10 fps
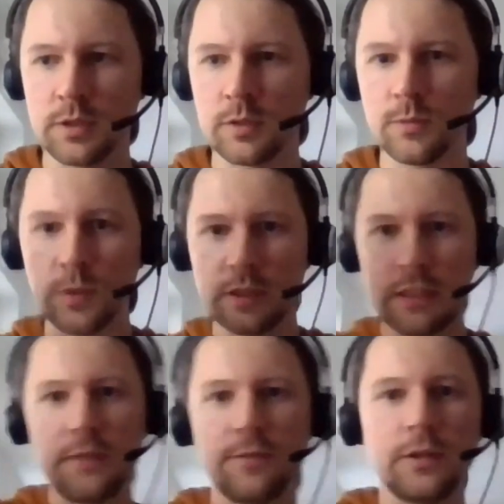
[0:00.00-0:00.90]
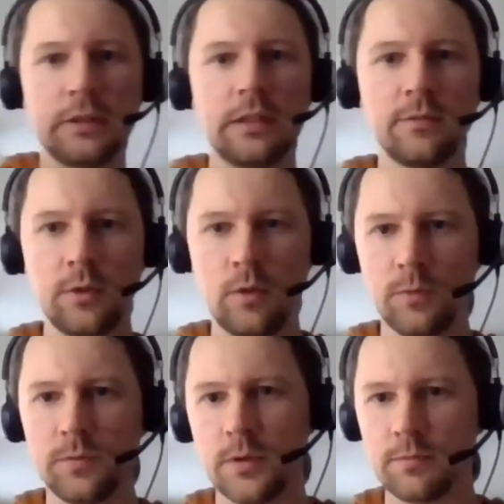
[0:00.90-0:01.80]
and what are the different level
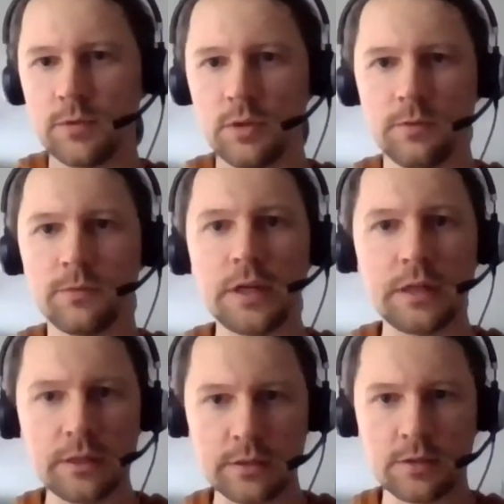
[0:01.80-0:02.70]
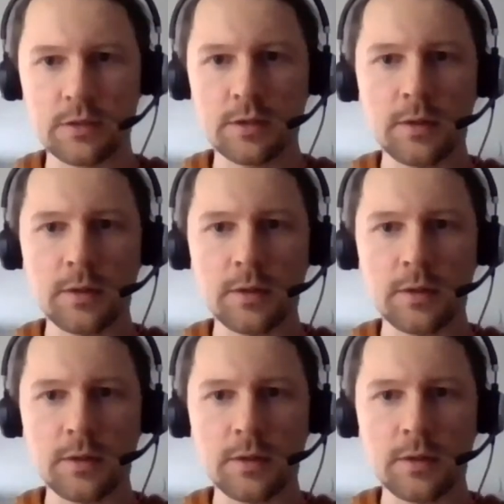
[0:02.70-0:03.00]
of uh, sort of readiness.